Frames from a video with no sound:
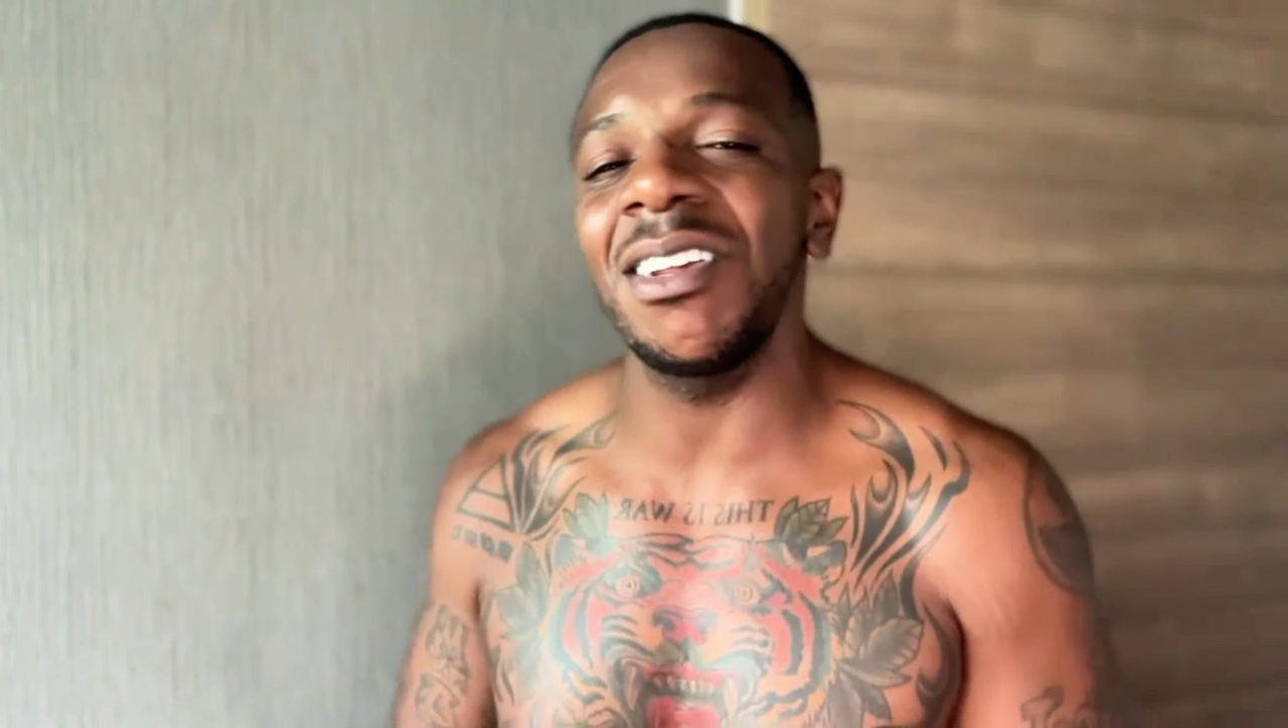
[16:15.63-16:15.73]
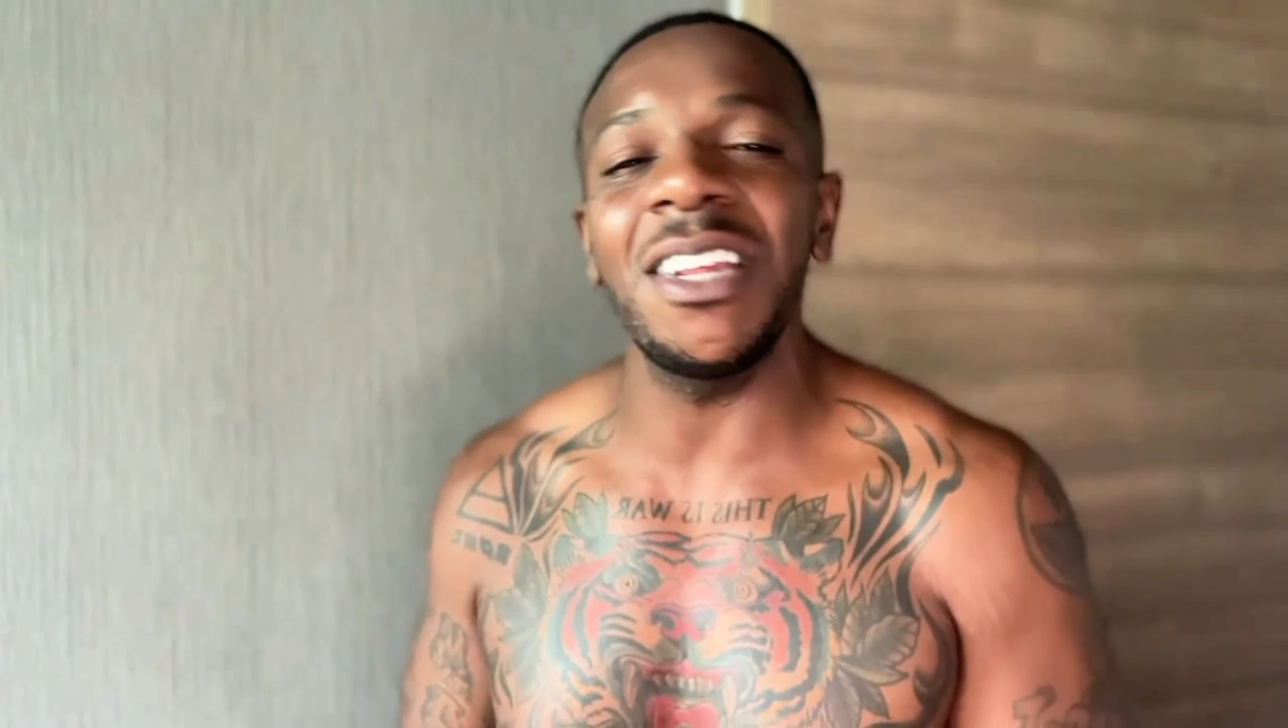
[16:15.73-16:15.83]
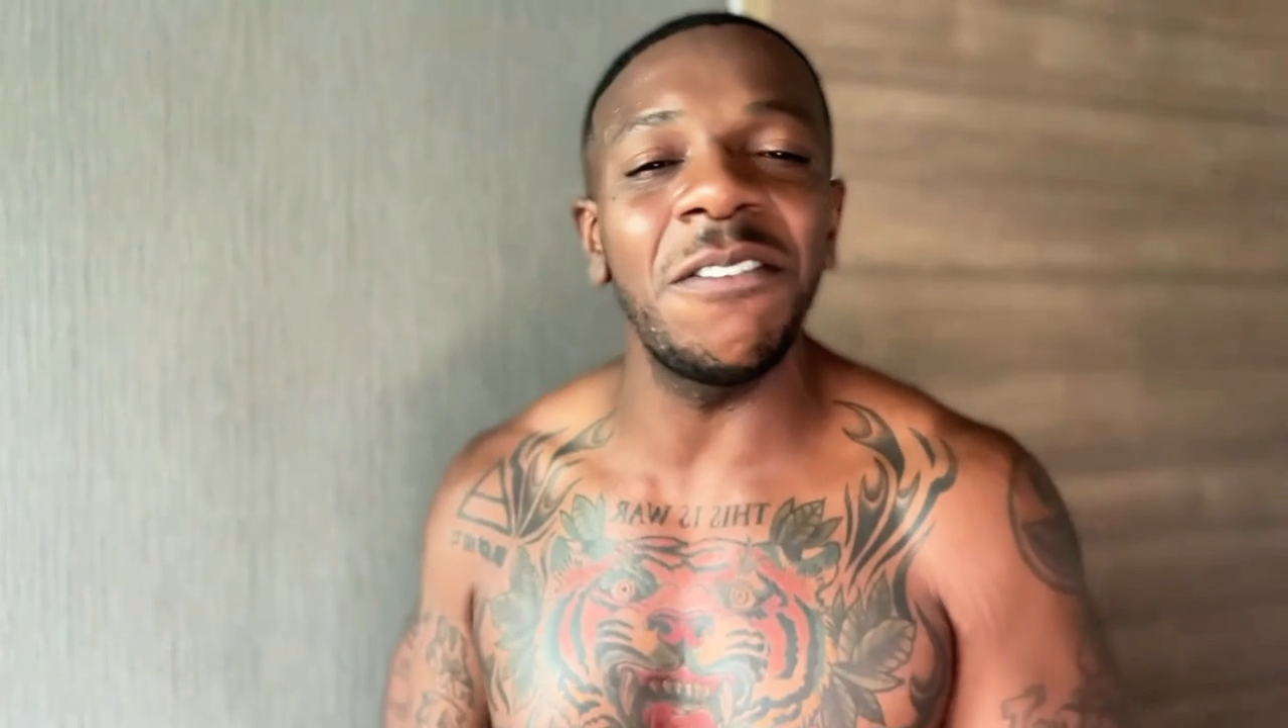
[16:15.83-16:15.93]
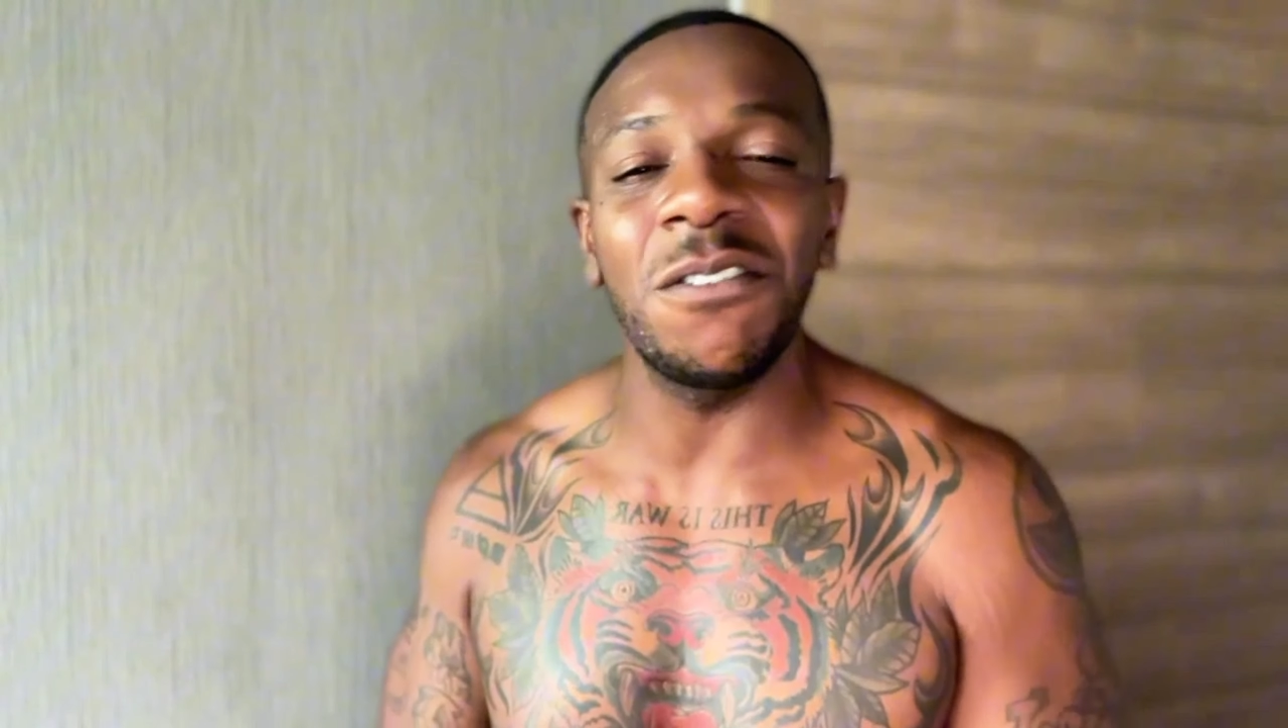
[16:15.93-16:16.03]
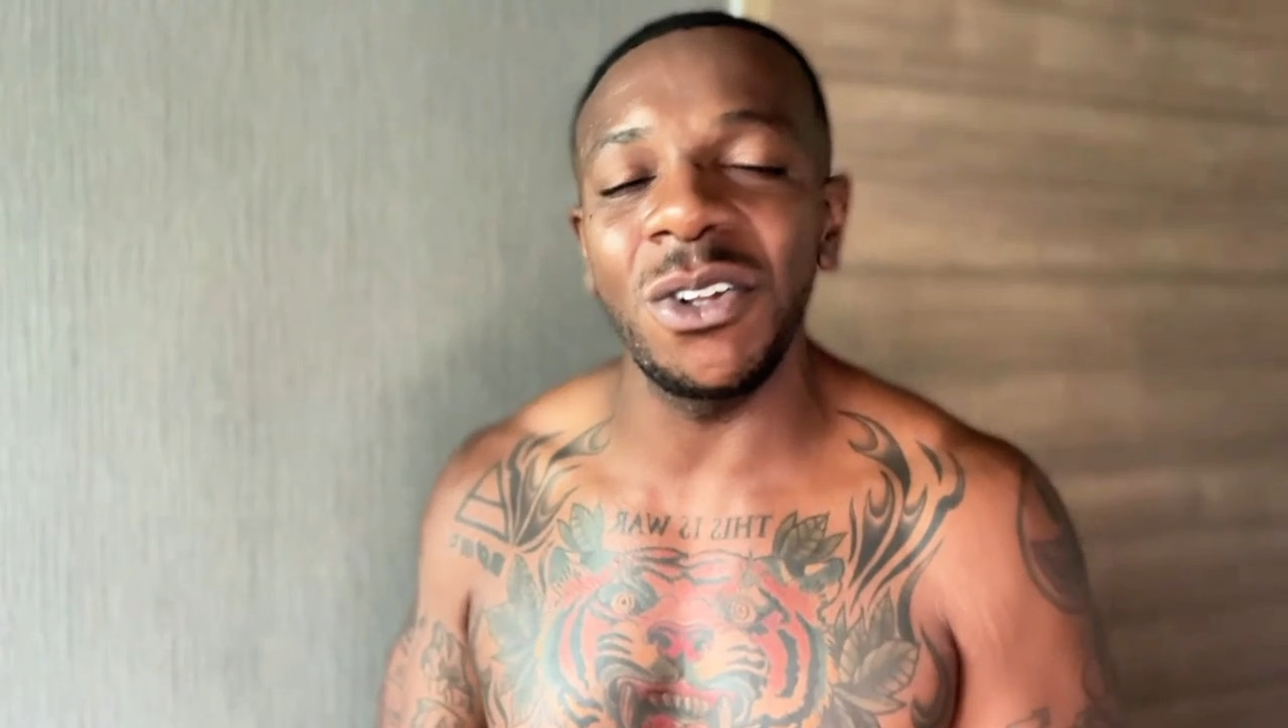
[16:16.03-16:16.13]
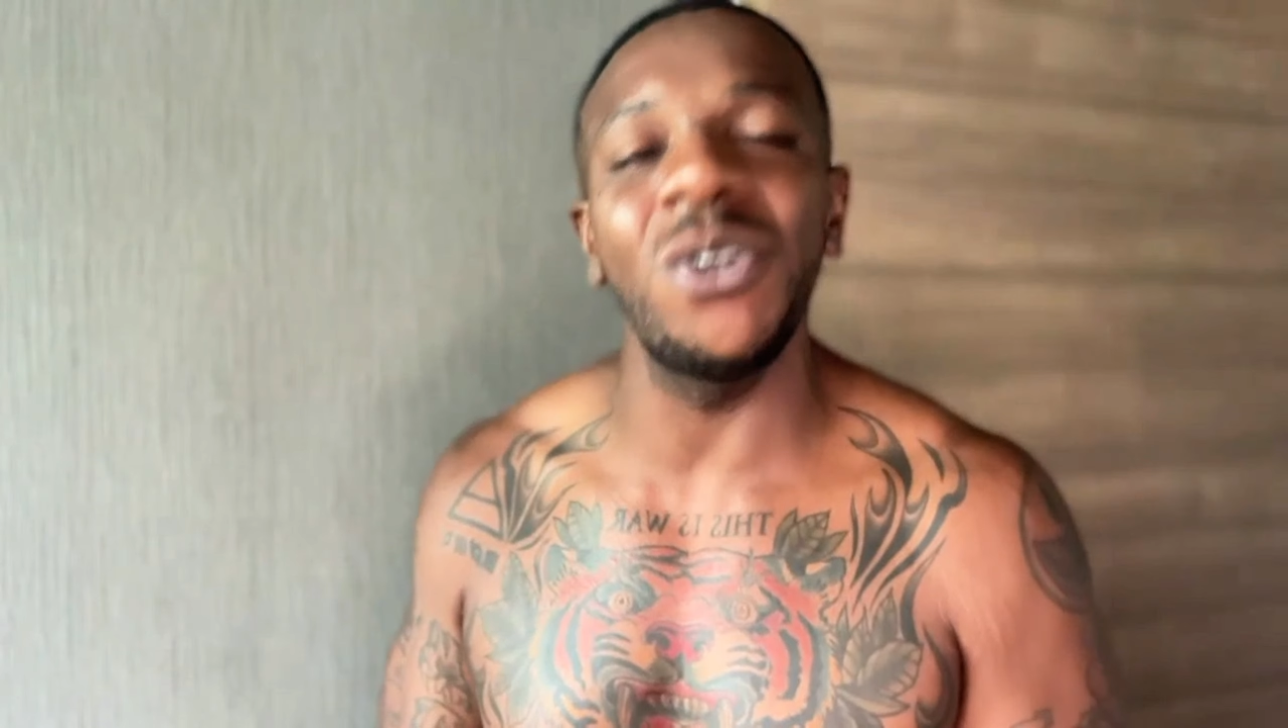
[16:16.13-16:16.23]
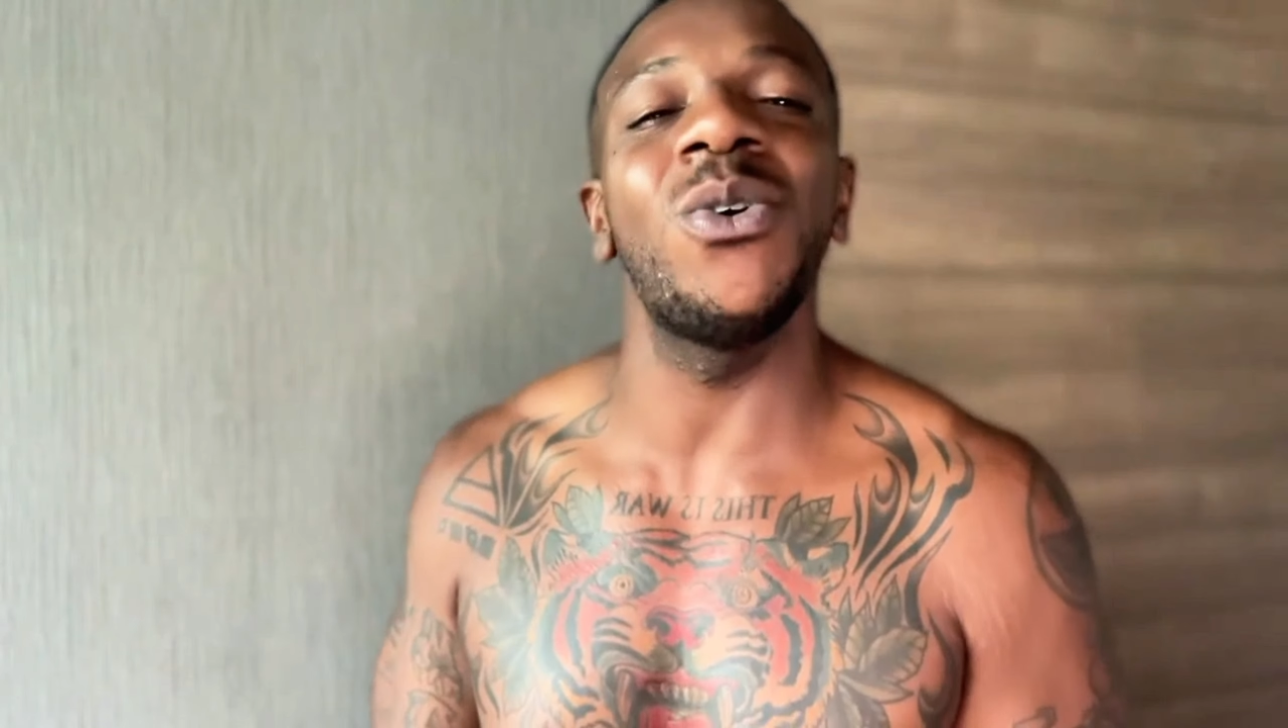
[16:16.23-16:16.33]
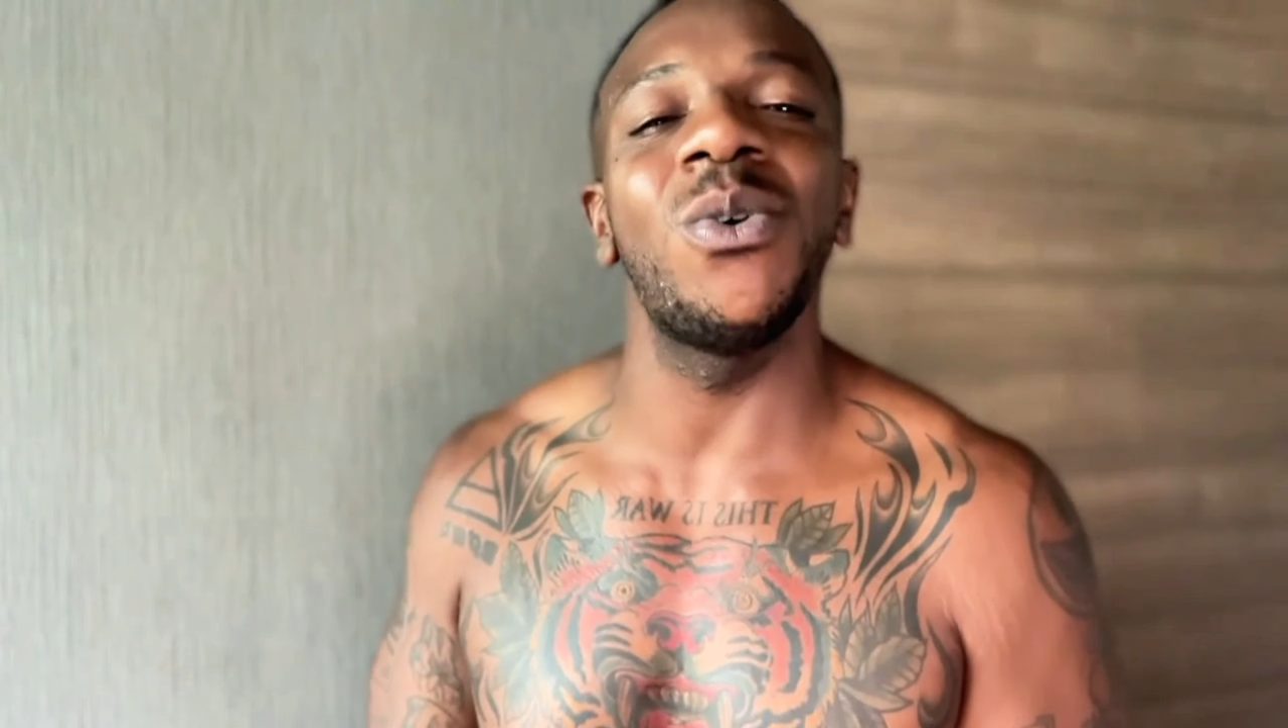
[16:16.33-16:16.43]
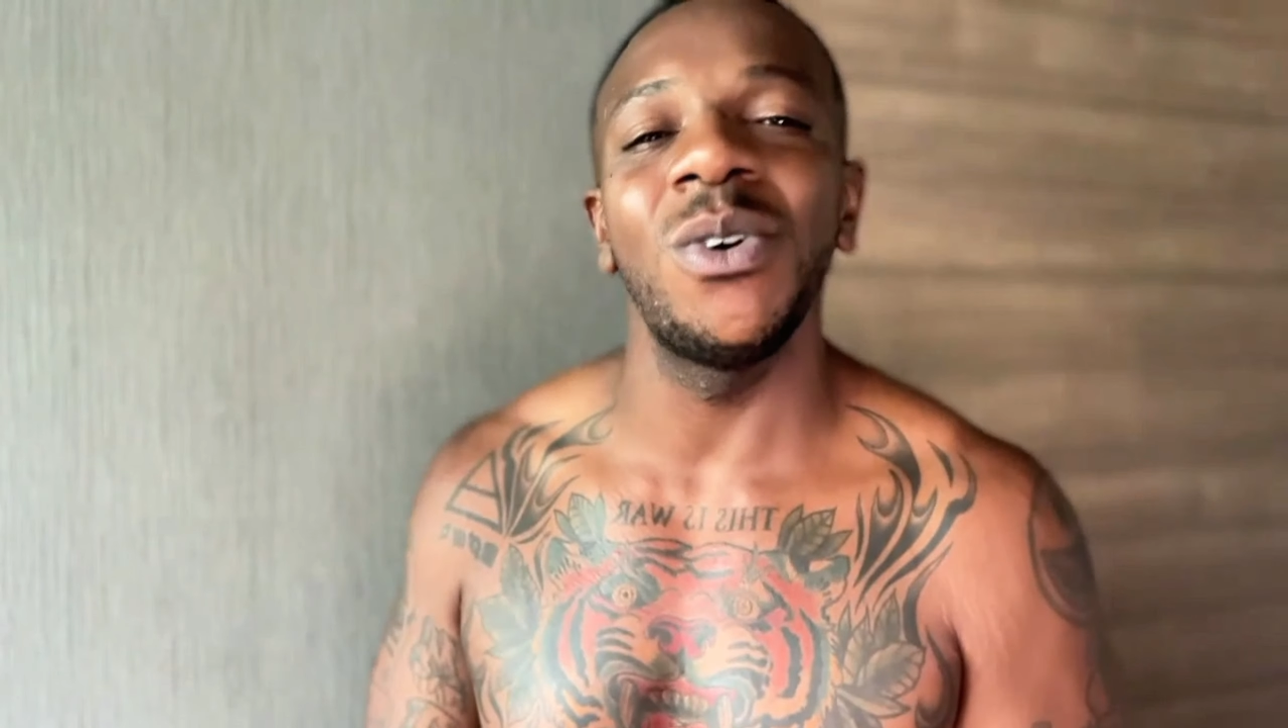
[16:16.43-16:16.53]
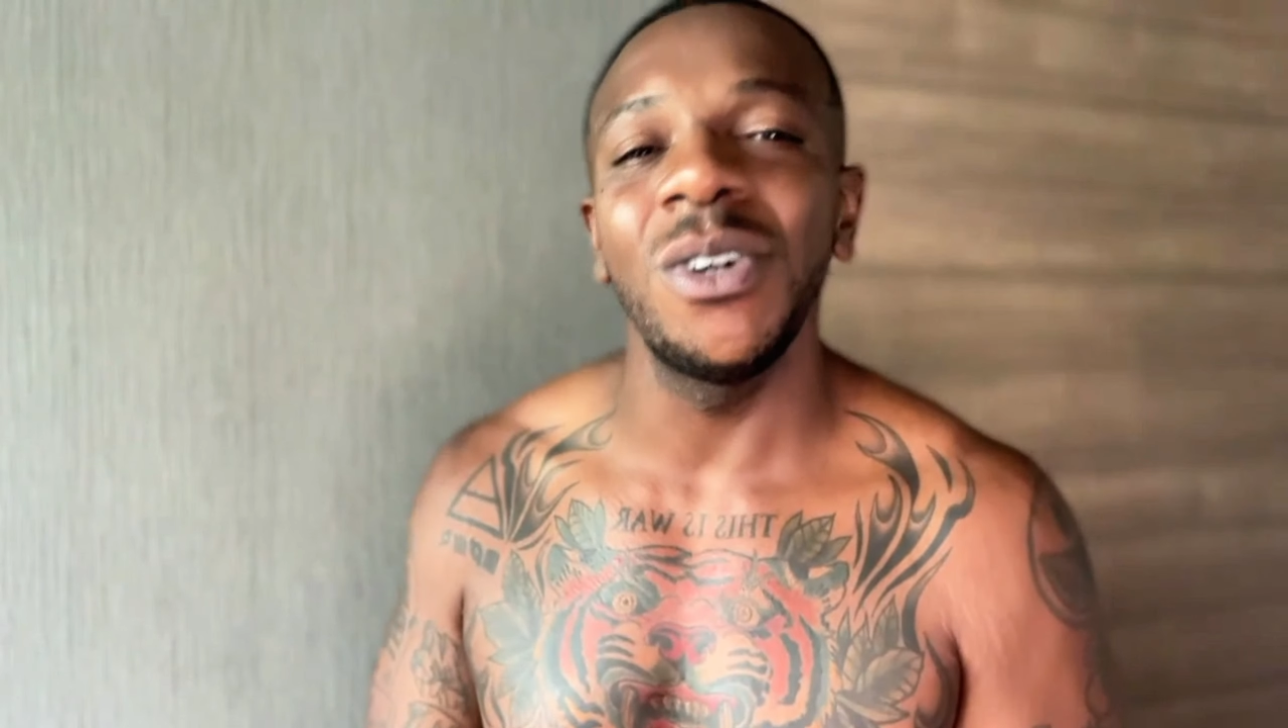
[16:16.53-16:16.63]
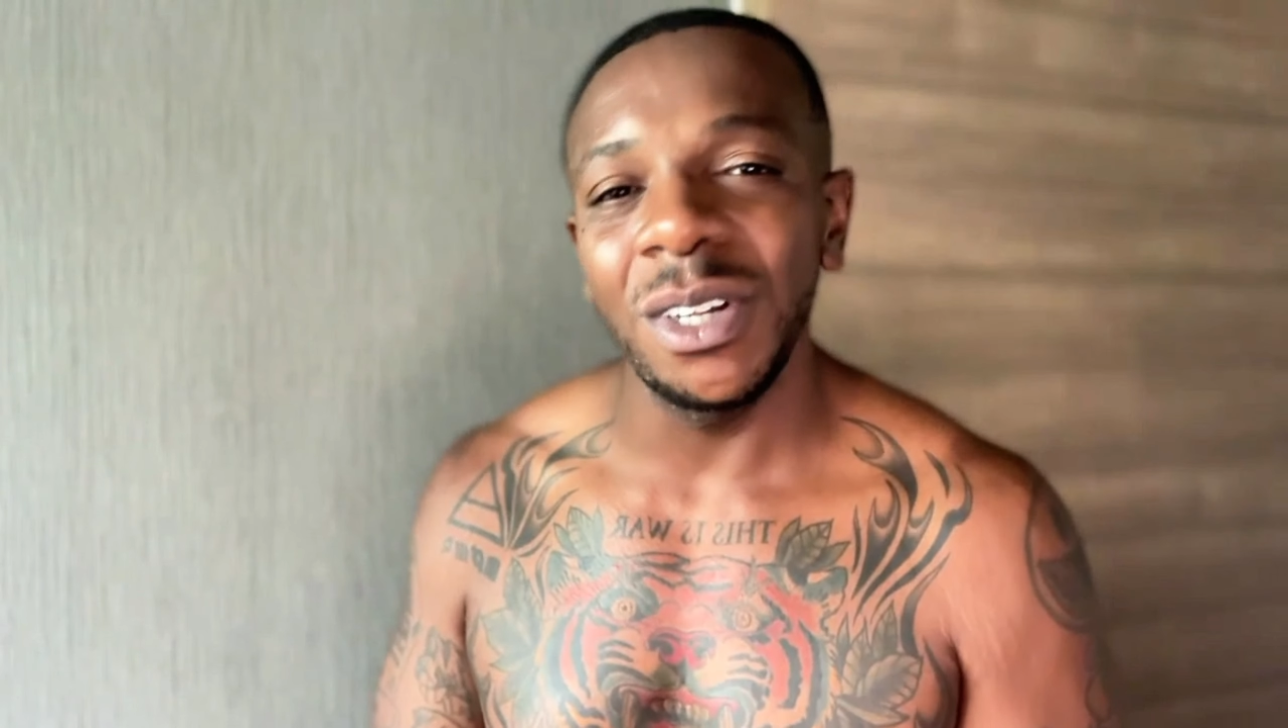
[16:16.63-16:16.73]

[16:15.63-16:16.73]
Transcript: to give to you.